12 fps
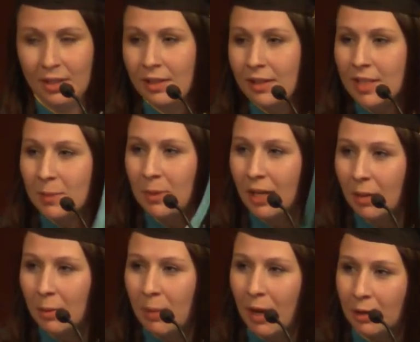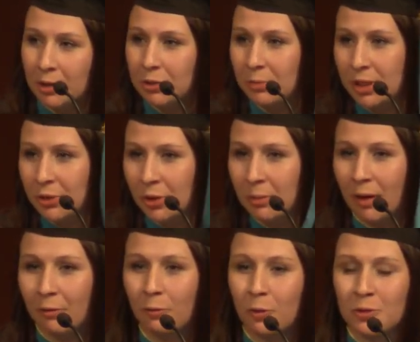This became apparent to me during
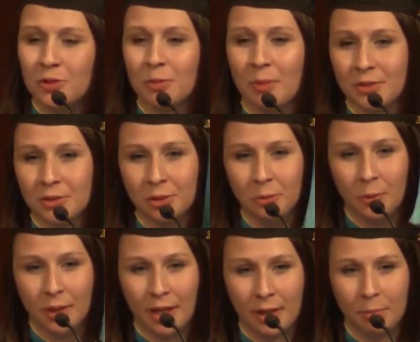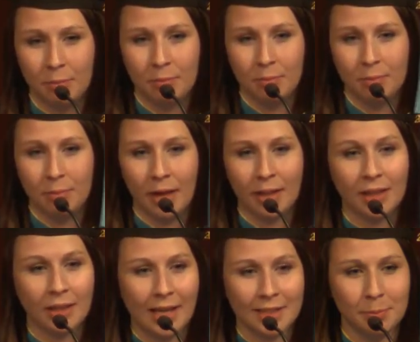my first semester when I met
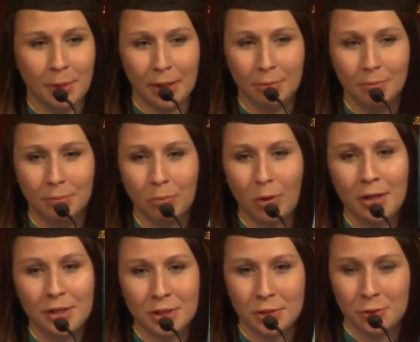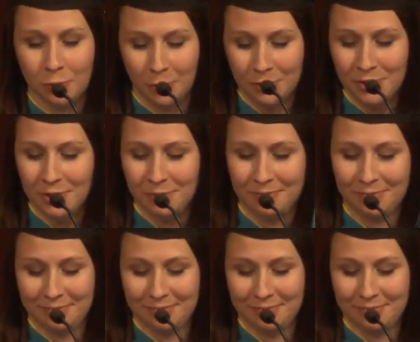classmate Brenda Duverse.